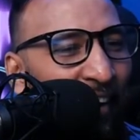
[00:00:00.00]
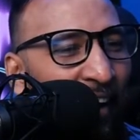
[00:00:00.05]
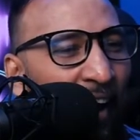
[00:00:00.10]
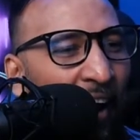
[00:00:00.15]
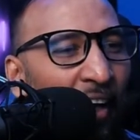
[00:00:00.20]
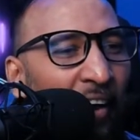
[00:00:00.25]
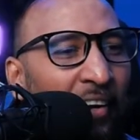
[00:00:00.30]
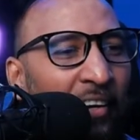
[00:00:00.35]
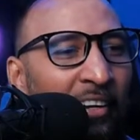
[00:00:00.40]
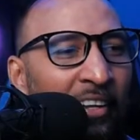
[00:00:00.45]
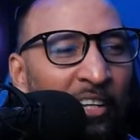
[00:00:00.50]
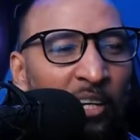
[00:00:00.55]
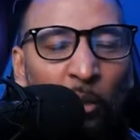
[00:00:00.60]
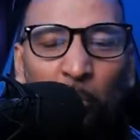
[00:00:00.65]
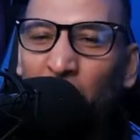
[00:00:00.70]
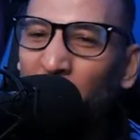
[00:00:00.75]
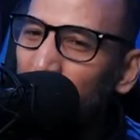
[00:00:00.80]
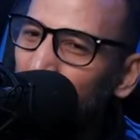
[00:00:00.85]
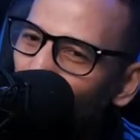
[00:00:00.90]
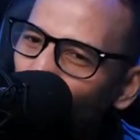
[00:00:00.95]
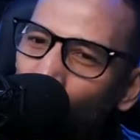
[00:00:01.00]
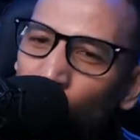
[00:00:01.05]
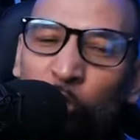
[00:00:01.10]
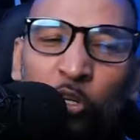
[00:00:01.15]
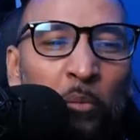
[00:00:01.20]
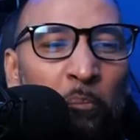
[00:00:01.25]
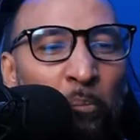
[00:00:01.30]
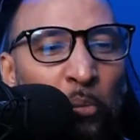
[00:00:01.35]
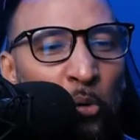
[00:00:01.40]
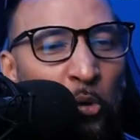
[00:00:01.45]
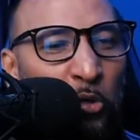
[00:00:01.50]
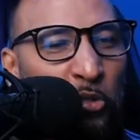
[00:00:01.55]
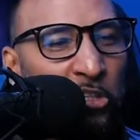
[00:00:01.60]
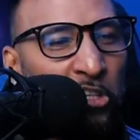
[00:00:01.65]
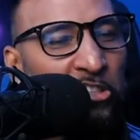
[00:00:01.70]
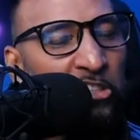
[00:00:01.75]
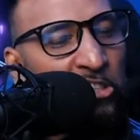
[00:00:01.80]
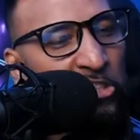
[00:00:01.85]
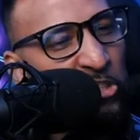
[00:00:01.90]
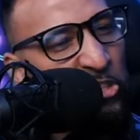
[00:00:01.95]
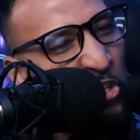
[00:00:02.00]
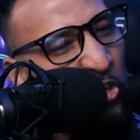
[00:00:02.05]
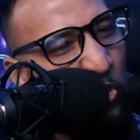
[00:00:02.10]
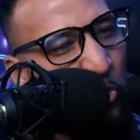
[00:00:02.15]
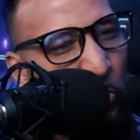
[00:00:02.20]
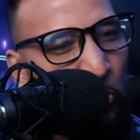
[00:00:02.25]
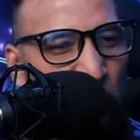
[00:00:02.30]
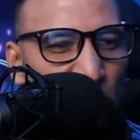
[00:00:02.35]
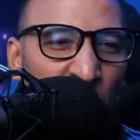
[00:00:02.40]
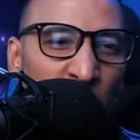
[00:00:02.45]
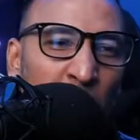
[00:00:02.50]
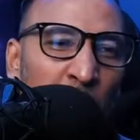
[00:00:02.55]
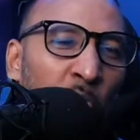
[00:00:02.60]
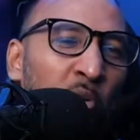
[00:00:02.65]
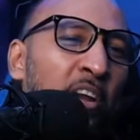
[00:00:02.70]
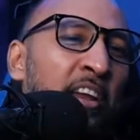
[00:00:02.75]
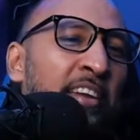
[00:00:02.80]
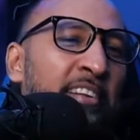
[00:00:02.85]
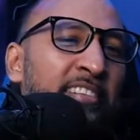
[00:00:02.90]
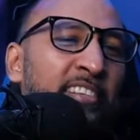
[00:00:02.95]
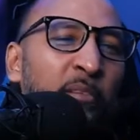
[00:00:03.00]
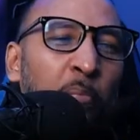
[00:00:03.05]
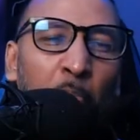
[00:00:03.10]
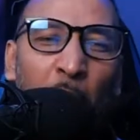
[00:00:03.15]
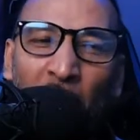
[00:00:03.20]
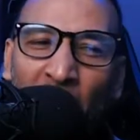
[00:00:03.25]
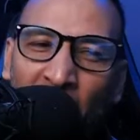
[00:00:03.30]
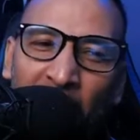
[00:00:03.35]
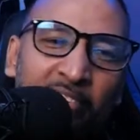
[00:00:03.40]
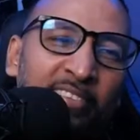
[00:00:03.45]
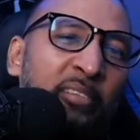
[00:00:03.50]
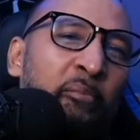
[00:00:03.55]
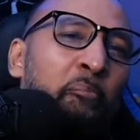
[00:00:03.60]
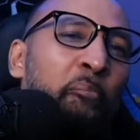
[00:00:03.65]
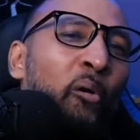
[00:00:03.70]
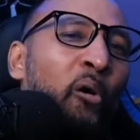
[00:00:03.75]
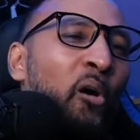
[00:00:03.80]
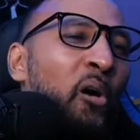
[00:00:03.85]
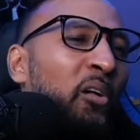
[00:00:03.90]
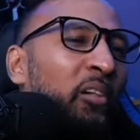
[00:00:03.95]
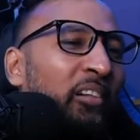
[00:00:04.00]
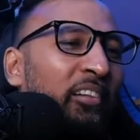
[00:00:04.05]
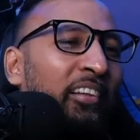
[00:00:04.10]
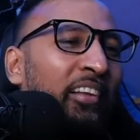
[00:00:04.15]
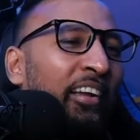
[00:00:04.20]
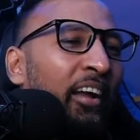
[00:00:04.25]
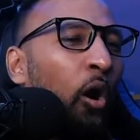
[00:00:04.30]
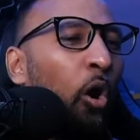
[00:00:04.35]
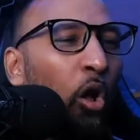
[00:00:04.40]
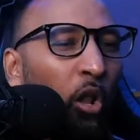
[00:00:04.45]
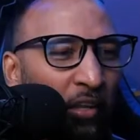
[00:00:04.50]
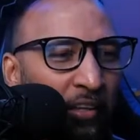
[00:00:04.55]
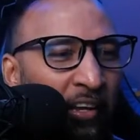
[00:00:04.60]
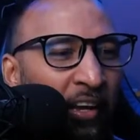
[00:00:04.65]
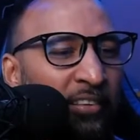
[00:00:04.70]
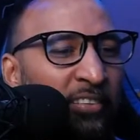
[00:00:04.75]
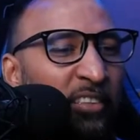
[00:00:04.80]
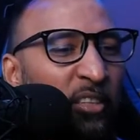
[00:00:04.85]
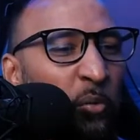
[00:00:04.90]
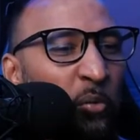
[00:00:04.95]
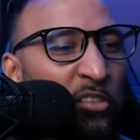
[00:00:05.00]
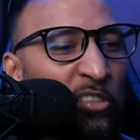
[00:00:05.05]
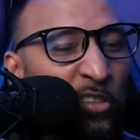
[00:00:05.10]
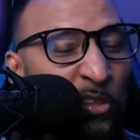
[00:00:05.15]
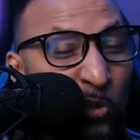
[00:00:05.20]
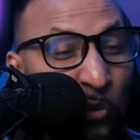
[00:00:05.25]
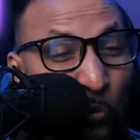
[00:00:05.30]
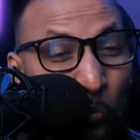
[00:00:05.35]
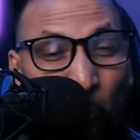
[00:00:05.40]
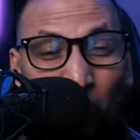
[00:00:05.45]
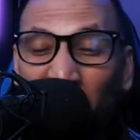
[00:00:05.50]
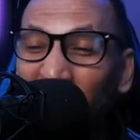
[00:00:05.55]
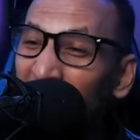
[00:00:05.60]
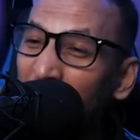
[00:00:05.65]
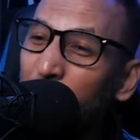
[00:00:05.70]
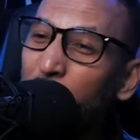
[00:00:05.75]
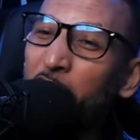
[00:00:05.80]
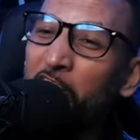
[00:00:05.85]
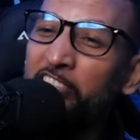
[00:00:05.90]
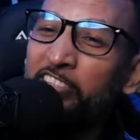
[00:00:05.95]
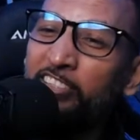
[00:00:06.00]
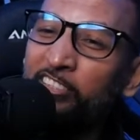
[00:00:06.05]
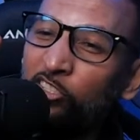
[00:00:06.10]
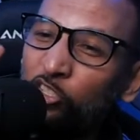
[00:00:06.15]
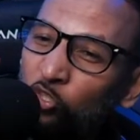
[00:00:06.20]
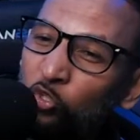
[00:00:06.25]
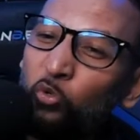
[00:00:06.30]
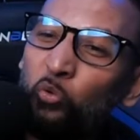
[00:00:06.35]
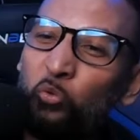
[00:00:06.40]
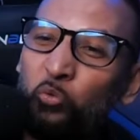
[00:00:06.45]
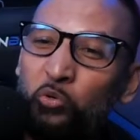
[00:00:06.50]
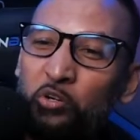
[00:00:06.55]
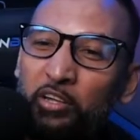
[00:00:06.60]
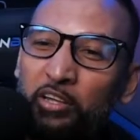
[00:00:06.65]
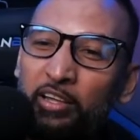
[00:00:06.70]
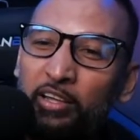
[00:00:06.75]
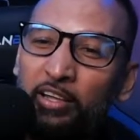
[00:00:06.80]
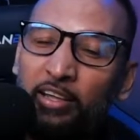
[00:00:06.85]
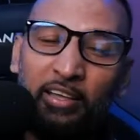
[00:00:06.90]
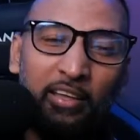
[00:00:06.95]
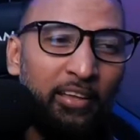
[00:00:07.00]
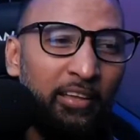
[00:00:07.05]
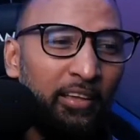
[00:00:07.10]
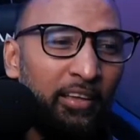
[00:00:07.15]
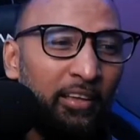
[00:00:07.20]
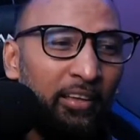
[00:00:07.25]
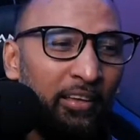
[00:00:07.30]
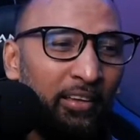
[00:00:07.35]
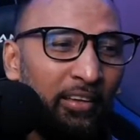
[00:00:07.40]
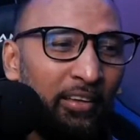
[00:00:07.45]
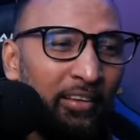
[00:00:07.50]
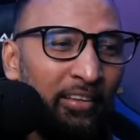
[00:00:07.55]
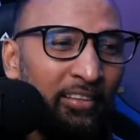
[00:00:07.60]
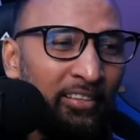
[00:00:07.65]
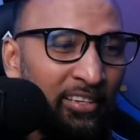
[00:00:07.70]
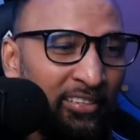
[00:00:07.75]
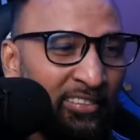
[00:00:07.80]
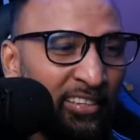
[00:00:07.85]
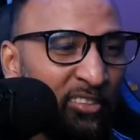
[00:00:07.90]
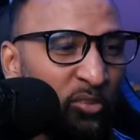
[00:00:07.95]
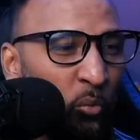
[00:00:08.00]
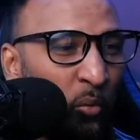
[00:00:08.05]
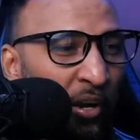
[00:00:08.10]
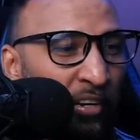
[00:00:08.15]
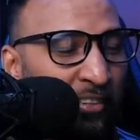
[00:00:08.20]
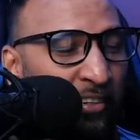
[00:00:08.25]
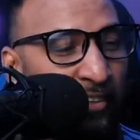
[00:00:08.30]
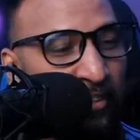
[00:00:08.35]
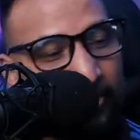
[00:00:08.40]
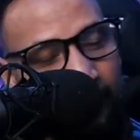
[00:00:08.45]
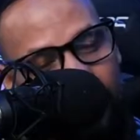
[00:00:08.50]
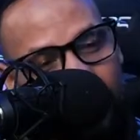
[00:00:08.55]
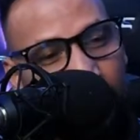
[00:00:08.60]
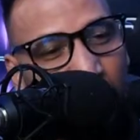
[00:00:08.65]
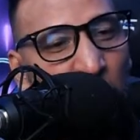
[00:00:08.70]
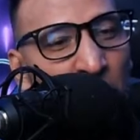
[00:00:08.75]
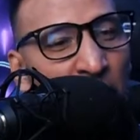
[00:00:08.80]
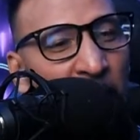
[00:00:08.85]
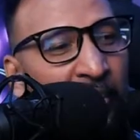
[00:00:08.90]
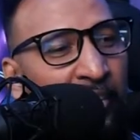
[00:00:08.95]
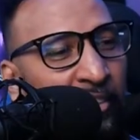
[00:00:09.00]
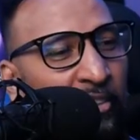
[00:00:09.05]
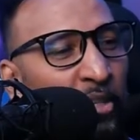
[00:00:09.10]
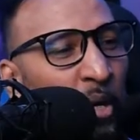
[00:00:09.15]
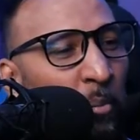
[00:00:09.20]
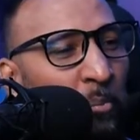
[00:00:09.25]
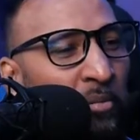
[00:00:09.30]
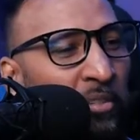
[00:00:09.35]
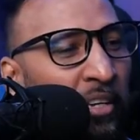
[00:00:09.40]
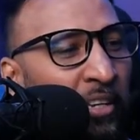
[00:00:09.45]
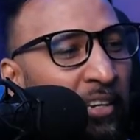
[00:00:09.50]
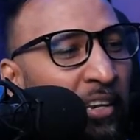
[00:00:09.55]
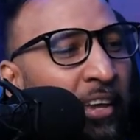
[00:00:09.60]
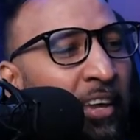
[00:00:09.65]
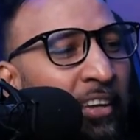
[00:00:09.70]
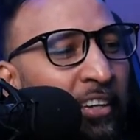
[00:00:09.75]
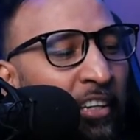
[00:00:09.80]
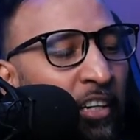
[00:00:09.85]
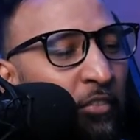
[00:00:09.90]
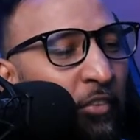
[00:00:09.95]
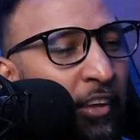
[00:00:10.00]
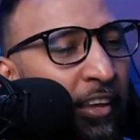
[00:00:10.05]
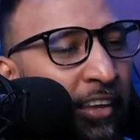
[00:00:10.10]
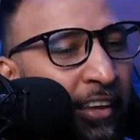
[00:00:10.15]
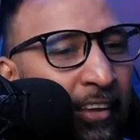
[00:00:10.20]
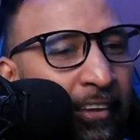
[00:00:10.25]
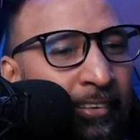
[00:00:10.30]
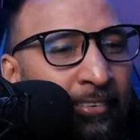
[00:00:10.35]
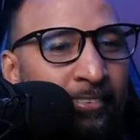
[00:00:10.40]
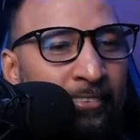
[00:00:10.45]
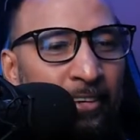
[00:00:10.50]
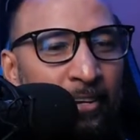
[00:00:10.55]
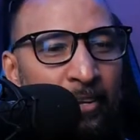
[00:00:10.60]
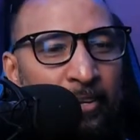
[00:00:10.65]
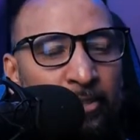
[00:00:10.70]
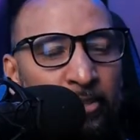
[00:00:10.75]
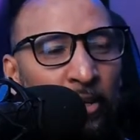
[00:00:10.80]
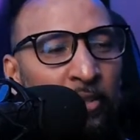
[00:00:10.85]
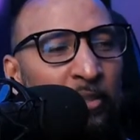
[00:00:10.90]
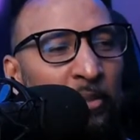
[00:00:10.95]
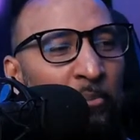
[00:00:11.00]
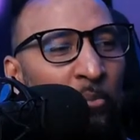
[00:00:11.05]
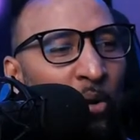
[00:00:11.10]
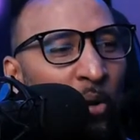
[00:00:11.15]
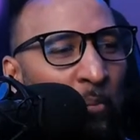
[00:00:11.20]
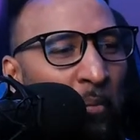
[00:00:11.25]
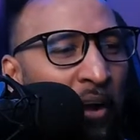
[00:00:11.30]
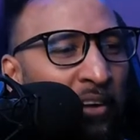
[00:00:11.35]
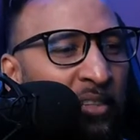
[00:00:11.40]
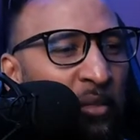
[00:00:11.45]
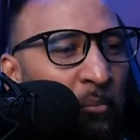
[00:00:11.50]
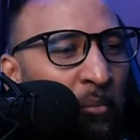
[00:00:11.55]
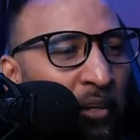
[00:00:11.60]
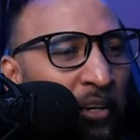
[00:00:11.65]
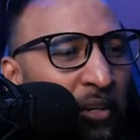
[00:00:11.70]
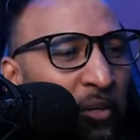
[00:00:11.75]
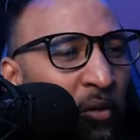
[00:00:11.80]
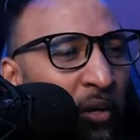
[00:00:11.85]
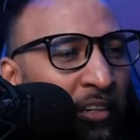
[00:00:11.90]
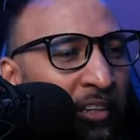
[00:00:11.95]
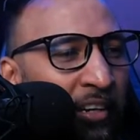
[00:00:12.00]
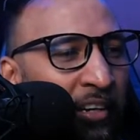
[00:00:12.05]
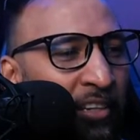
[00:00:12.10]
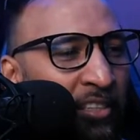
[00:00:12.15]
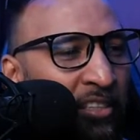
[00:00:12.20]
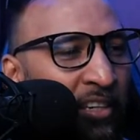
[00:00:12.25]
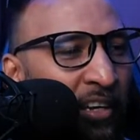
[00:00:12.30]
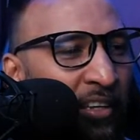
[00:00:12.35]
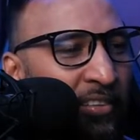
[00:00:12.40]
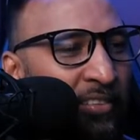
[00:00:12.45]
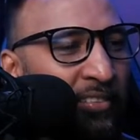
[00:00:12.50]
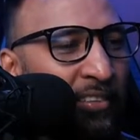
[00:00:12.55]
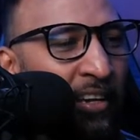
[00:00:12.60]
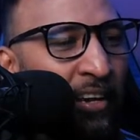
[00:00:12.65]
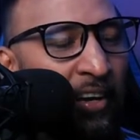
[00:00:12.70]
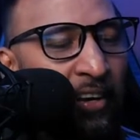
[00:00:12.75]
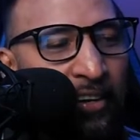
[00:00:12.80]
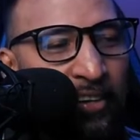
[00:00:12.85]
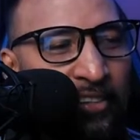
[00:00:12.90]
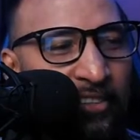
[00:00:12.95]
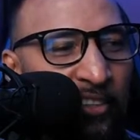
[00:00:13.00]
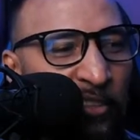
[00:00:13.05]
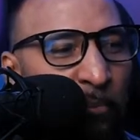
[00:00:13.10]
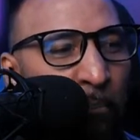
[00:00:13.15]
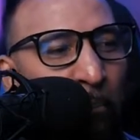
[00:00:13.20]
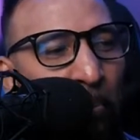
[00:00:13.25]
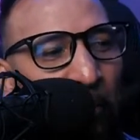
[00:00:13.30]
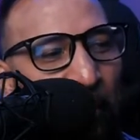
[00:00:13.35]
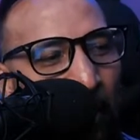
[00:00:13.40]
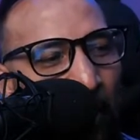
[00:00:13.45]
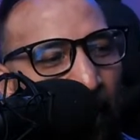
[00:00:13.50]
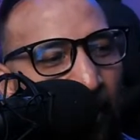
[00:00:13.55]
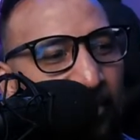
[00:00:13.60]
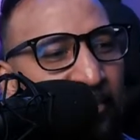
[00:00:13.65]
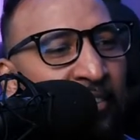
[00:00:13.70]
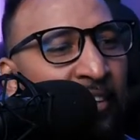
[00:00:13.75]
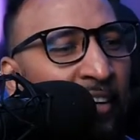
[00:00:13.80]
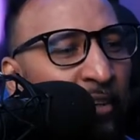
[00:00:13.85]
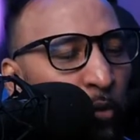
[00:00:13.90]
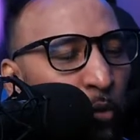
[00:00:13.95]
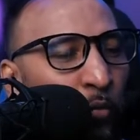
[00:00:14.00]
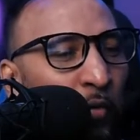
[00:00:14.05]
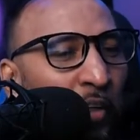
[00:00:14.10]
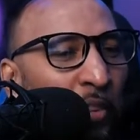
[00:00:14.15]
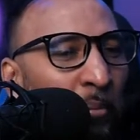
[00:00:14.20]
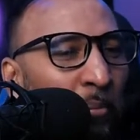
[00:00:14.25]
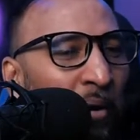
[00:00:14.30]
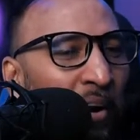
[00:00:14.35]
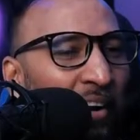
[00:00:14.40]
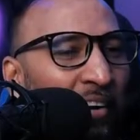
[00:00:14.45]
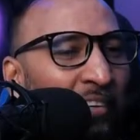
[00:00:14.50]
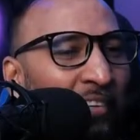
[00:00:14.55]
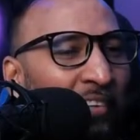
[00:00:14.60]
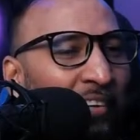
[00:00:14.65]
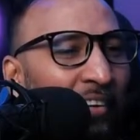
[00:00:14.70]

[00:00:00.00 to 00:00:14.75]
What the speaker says: A little bit more composure. Just use your brain. Just pass the ball. All he had to do was 3 versus 2. This is where the decision-making comes in. He could have easily cut the ball back to Molino and get a chance. He just blasted it over the bar.